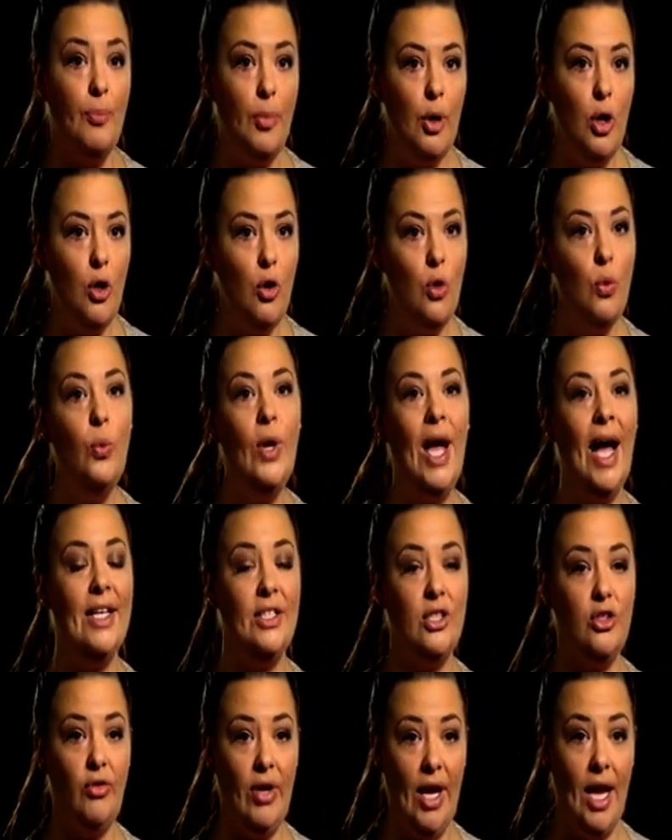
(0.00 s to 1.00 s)
blue, we had
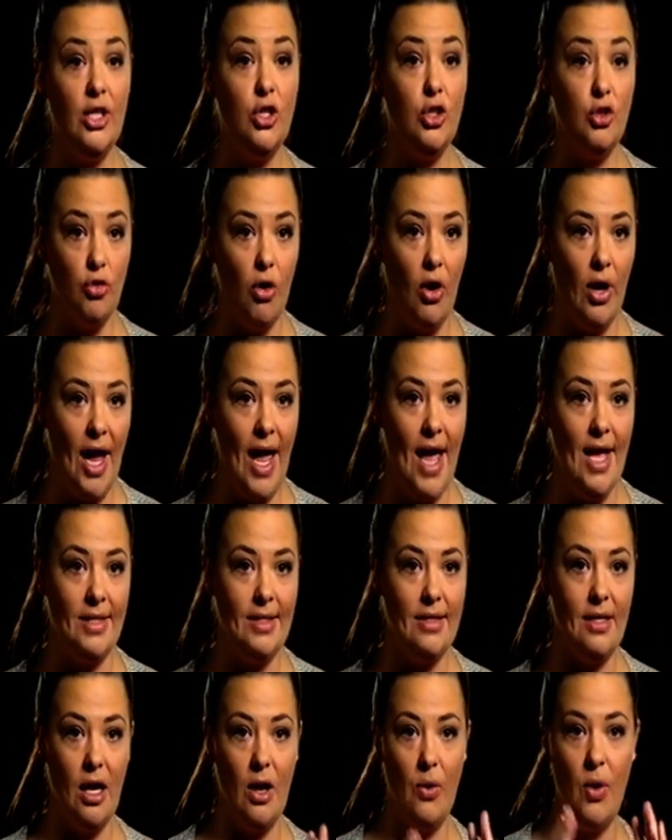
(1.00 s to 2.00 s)
to create a strong
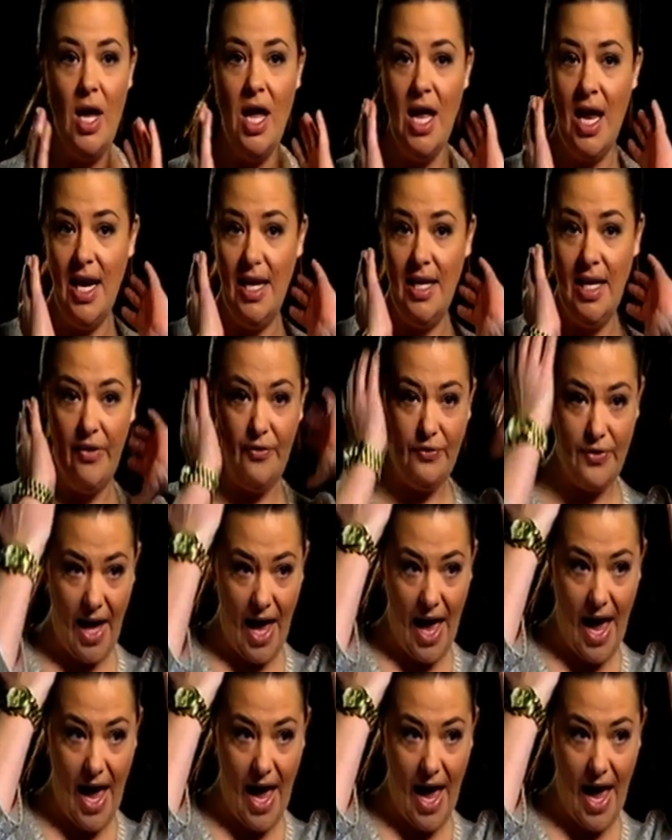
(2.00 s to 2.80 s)
hairstyle, lift the